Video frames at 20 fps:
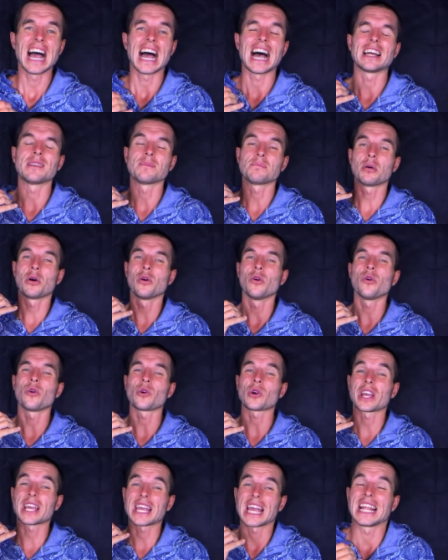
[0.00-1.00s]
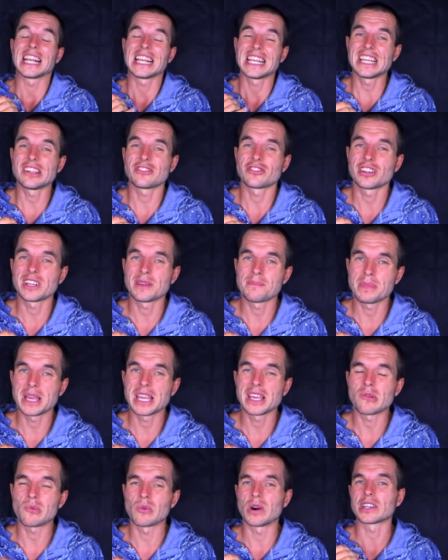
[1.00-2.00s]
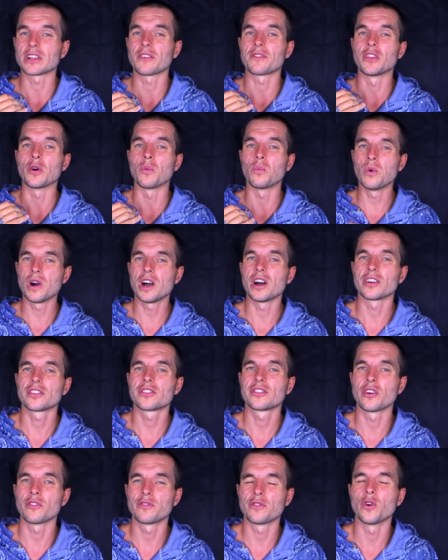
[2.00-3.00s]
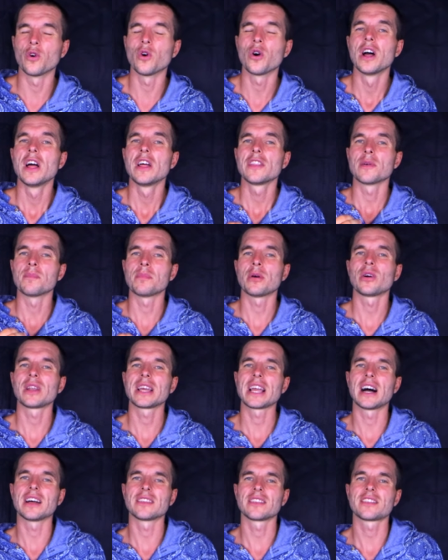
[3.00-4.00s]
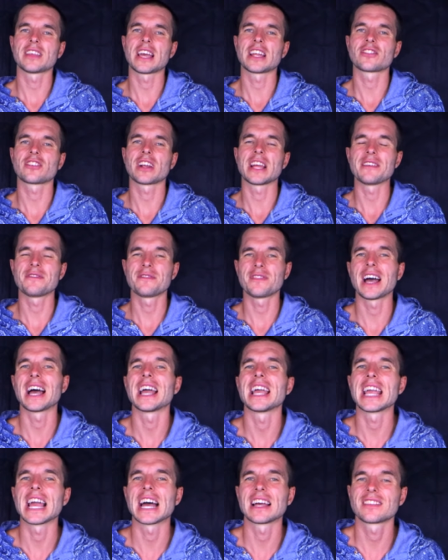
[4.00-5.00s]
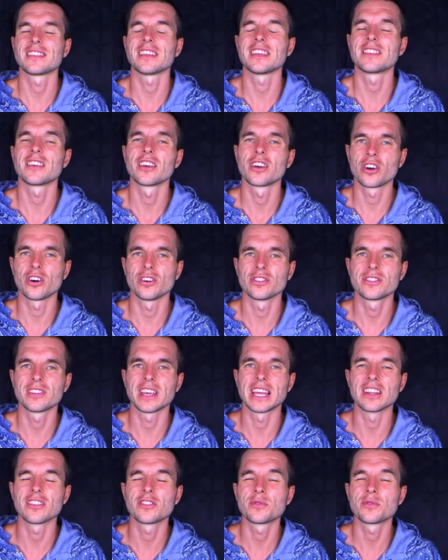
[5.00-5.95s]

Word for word: And pork can literally be one of the worst for the polyunsaturated fatty acid content,